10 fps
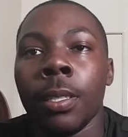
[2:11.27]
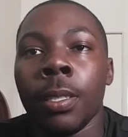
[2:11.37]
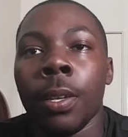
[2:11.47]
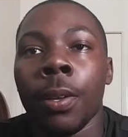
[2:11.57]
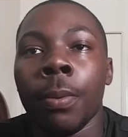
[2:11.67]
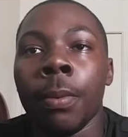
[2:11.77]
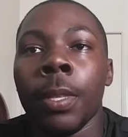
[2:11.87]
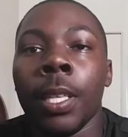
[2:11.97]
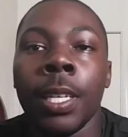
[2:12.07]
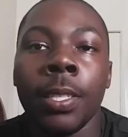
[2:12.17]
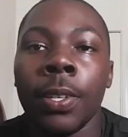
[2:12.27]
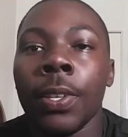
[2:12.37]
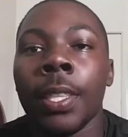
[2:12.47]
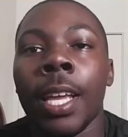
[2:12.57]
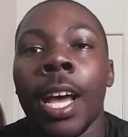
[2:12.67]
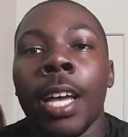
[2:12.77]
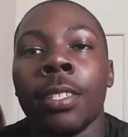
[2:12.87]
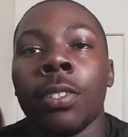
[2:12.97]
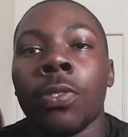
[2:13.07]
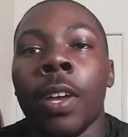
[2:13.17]
so it's a good thing I
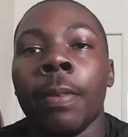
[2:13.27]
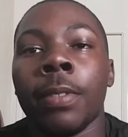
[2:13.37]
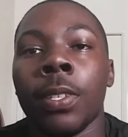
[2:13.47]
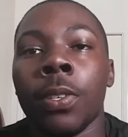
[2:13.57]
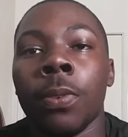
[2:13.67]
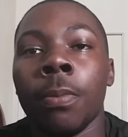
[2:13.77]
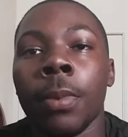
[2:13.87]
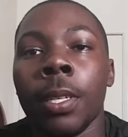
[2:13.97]
subscribed to you.